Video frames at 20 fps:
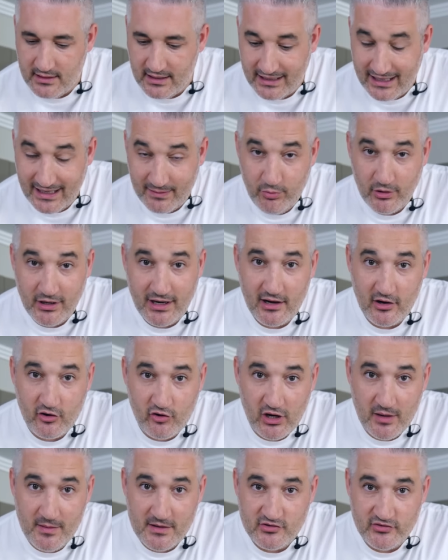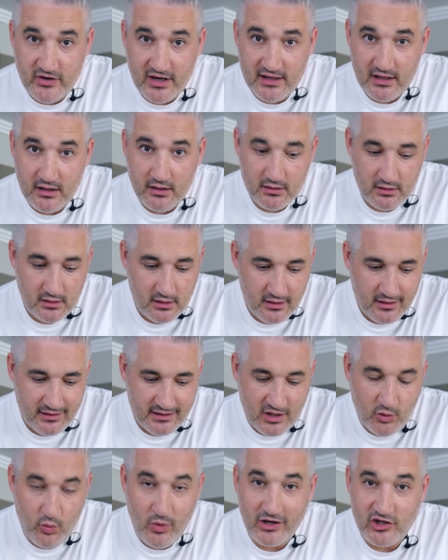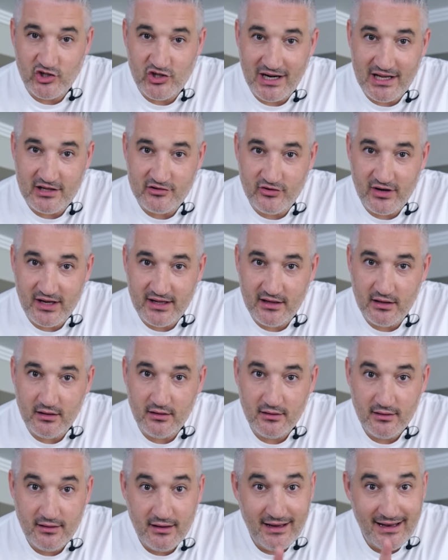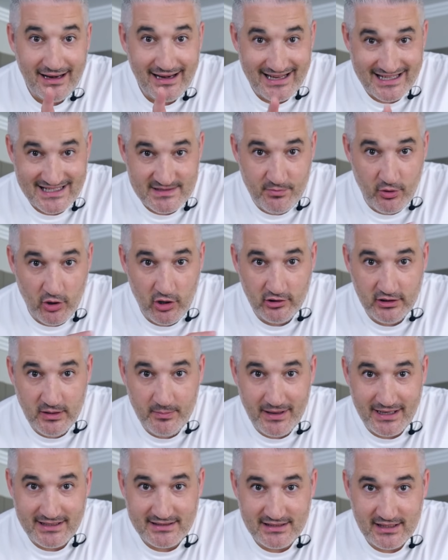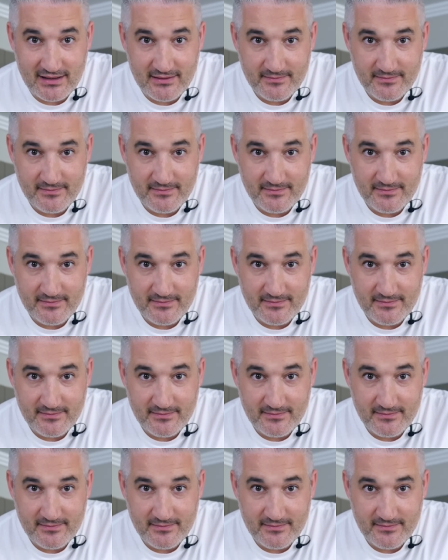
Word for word: The carbonara cream is ready, the guanciale is ready. Let's boil the pasta.